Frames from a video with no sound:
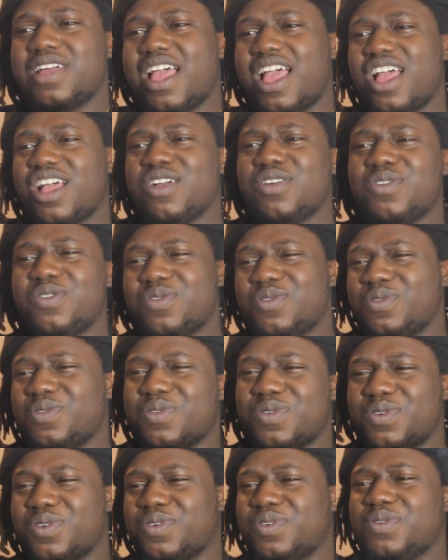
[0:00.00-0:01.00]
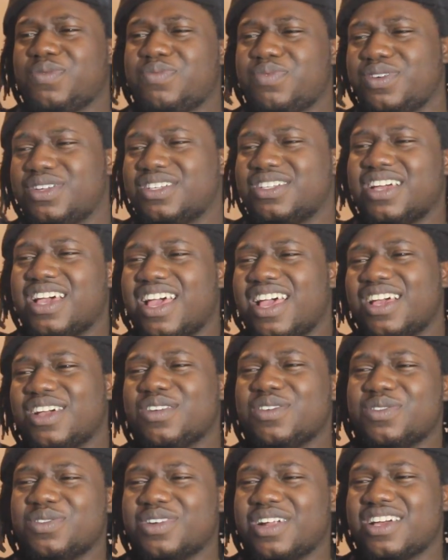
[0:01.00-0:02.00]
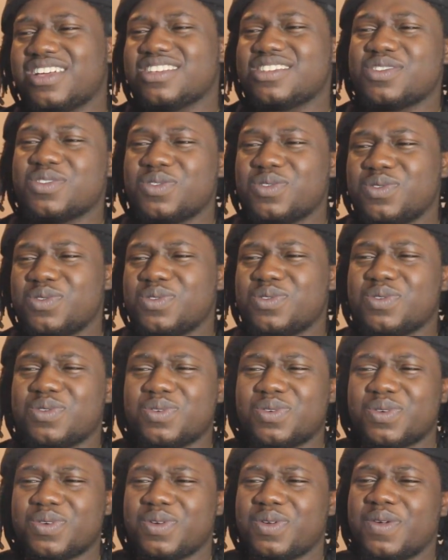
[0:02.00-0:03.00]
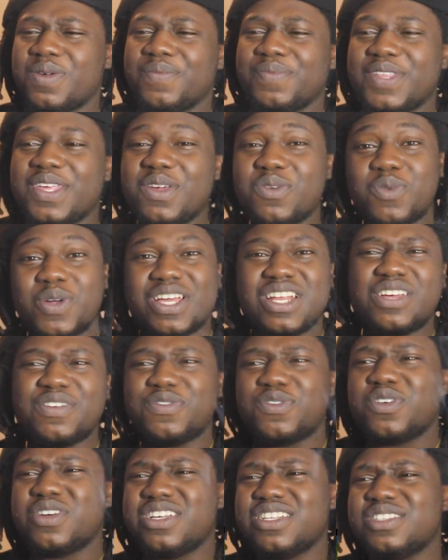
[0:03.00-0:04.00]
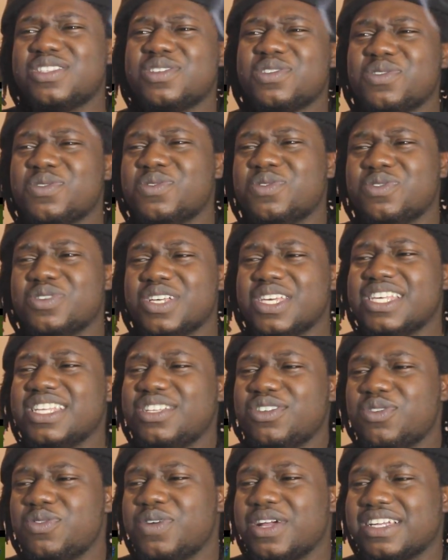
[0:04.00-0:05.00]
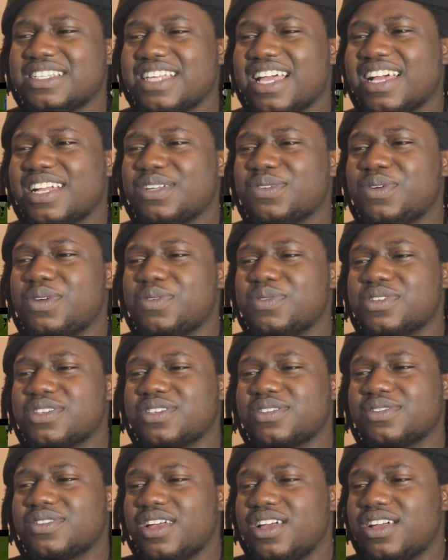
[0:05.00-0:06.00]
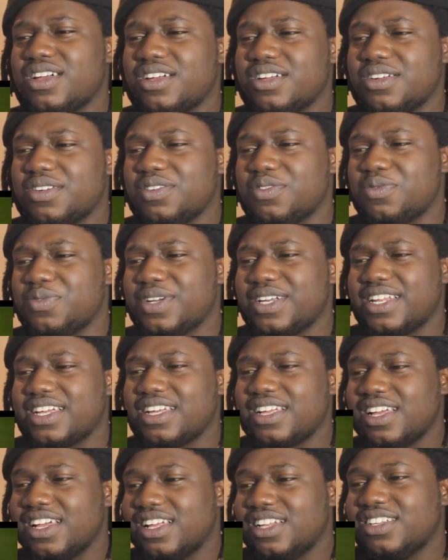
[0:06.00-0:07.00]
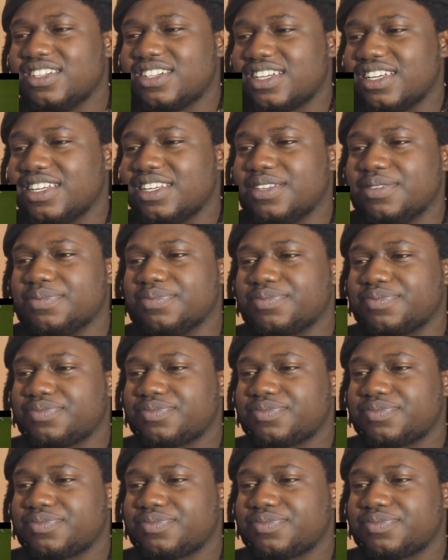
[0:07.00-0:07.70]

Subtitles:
Angle. Put in the angle. That's cool. He waited for it too. He knew exactly where it was. With it. Look at him.